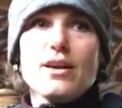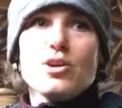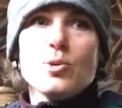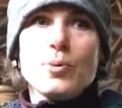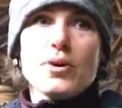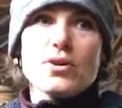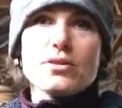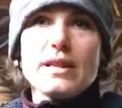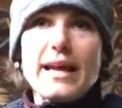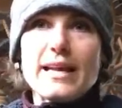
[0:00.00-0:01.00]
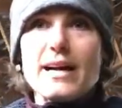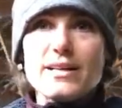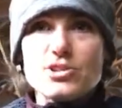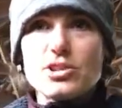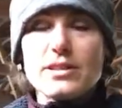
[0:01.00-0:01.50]
You put your leg
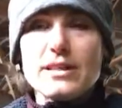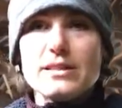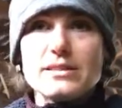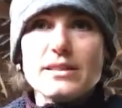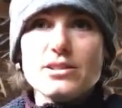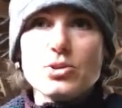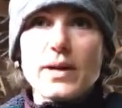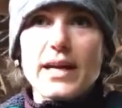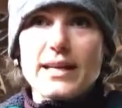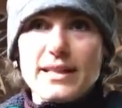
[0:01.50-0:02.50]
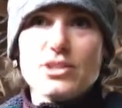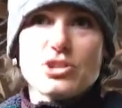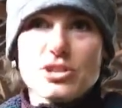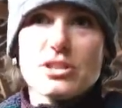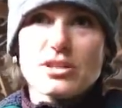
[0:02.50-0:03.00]
on and she leans into it, and then
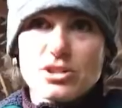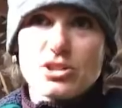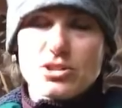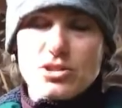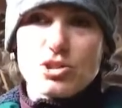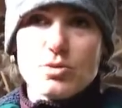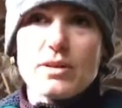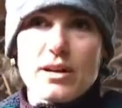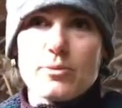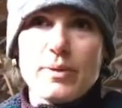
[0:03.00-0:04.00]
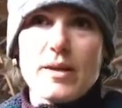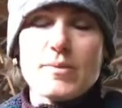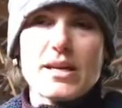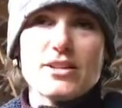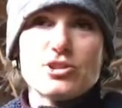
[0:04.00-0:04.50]
she starts chewing on her bit
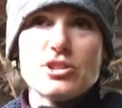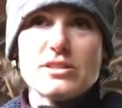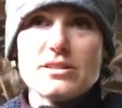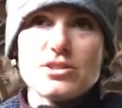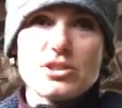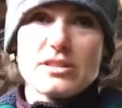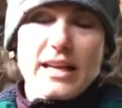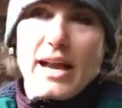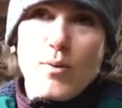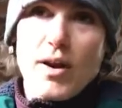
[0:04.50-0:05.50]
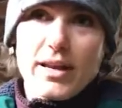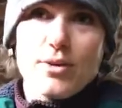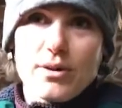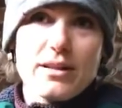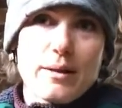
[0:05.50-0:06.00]
because she's like, I want to
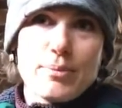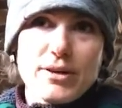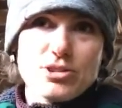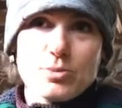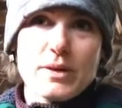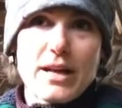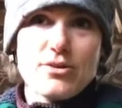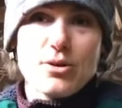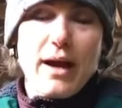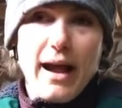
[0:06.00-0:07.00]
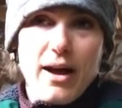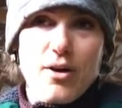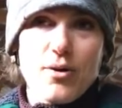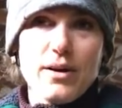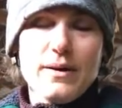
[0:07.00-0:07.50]
get rid of that pressure, but I don't know how.